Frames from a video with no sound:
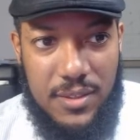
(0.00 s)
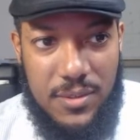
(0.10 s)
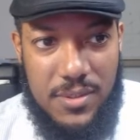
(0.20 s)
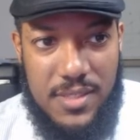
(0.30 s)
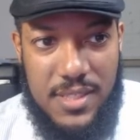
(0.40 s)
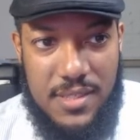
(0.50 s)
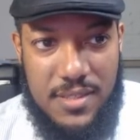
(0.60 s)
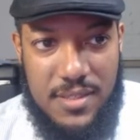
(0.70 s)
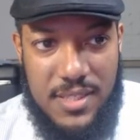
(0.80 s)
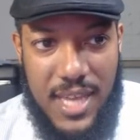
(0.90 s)
you can see this
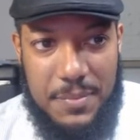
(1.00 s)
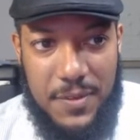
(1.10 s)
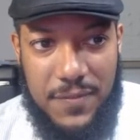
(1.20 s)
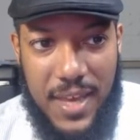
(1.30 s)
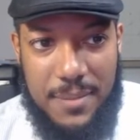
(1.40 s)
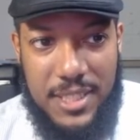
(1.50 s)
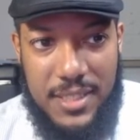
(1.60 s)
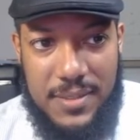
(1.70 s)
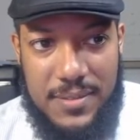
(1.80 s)
is a type of family,